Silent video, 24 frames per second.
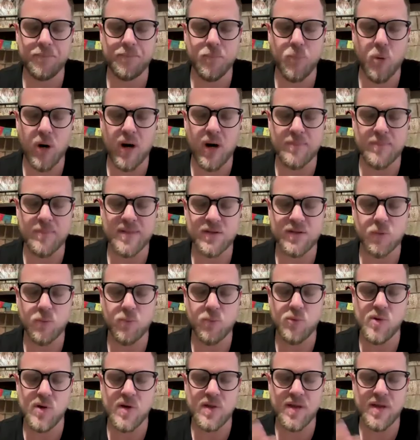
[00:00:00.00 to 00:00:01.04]
Perhaps as you
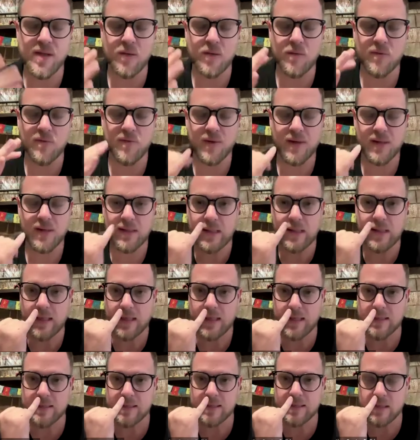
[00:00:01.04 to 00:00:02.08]
breathe in, you feel
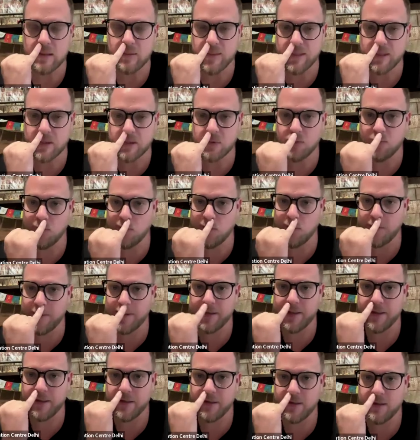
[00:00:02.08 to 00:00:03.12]
it's a little bit cooler
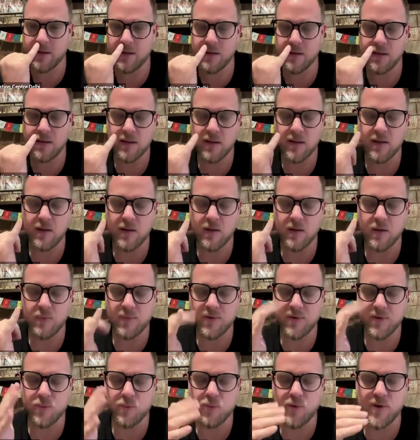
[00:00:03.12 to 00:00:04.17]
here.
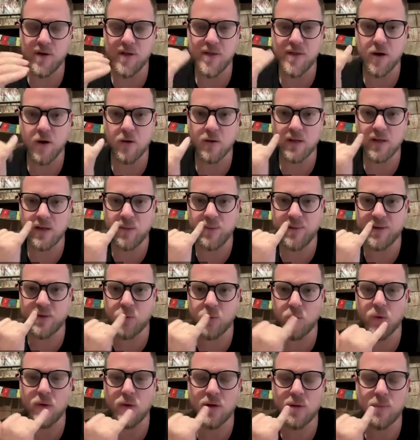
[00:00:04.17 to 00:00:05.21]
When you breathe out, a little bit
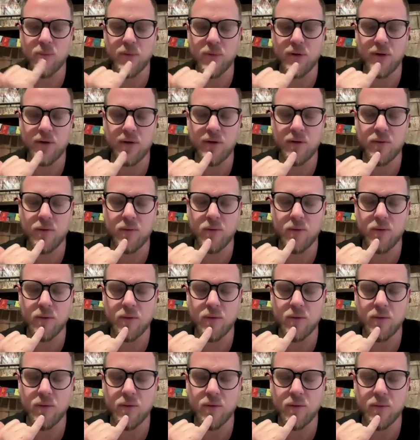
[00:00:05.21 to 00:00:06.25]
warmer.
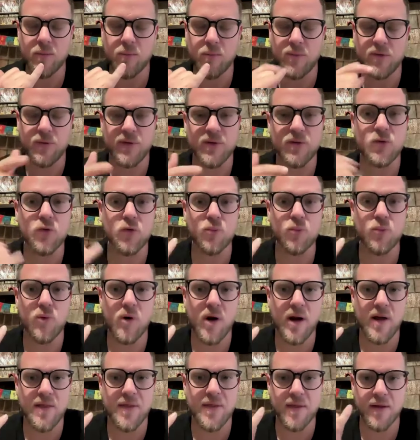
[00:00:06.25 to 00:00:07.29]
Between 2
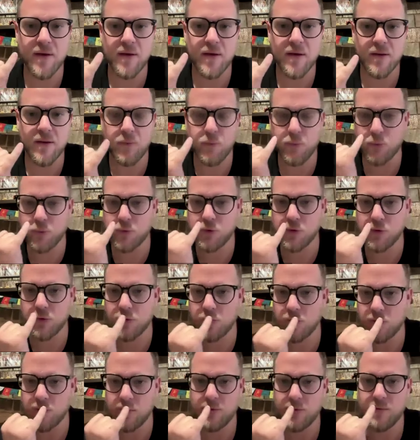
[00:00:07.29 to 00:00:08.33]
breaths,
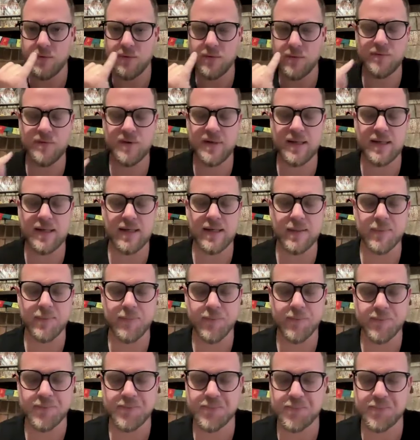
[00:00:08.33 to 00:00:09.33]
neutral feeling.